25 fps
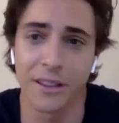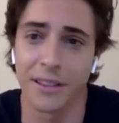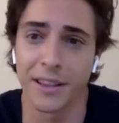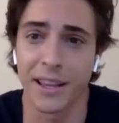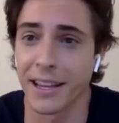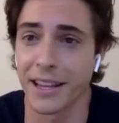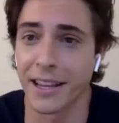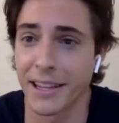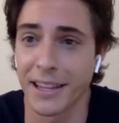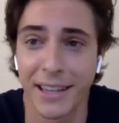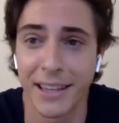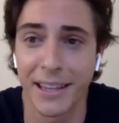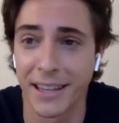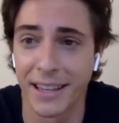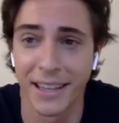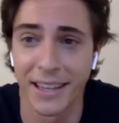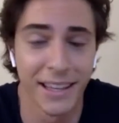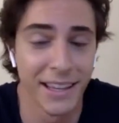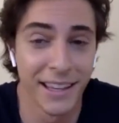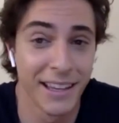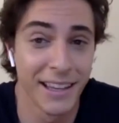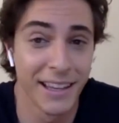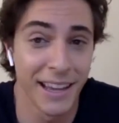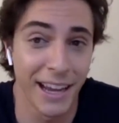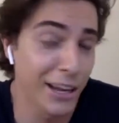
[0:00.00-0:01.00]
and like,
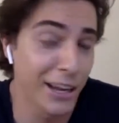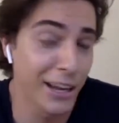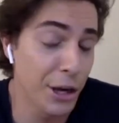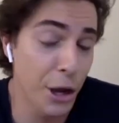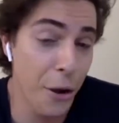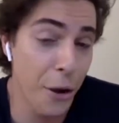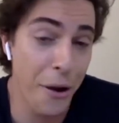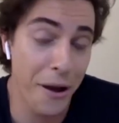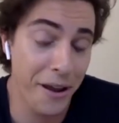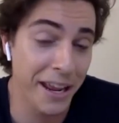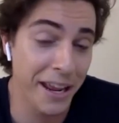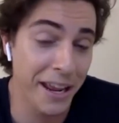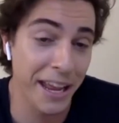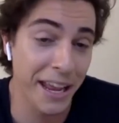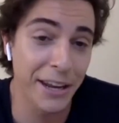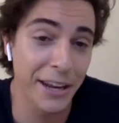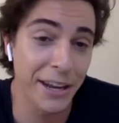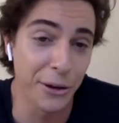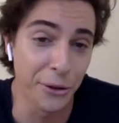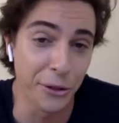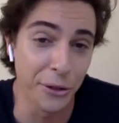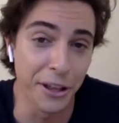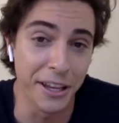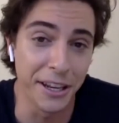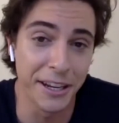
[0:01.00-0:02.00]
I know how to
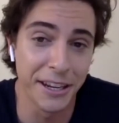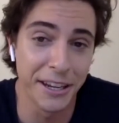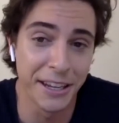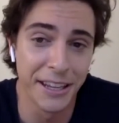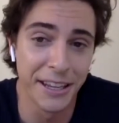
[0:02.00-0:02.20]
handle it.